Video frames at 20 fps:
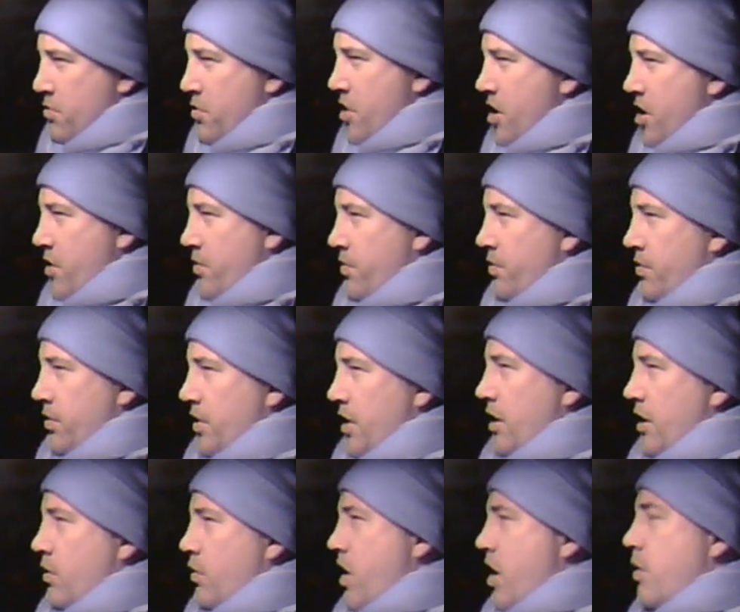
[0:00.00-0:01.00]
Might
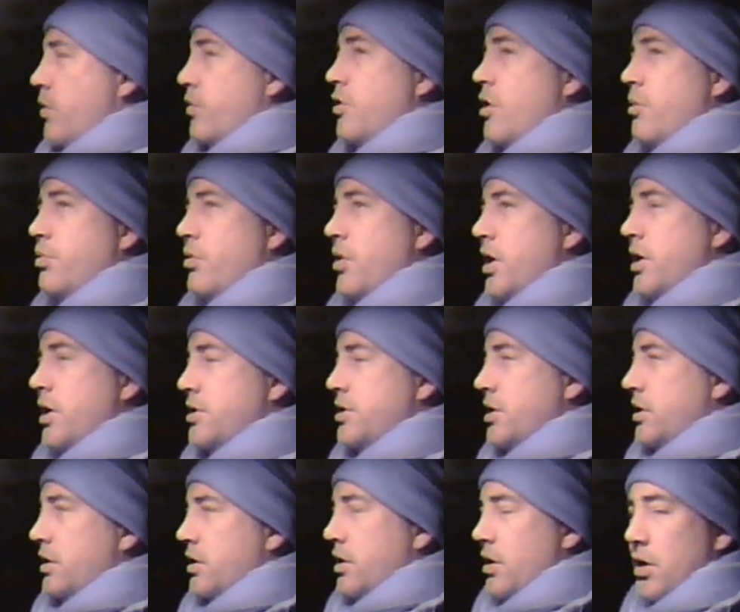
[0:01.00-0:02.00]
get away with
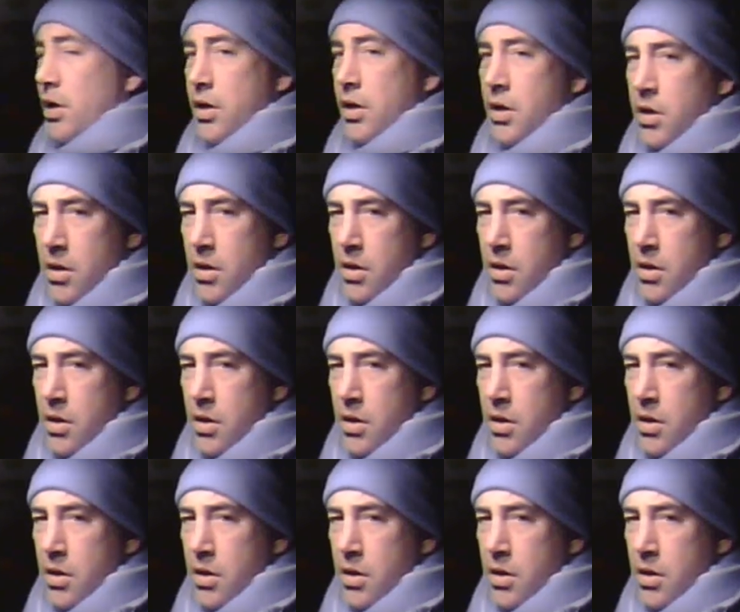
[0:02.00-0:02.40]
operating the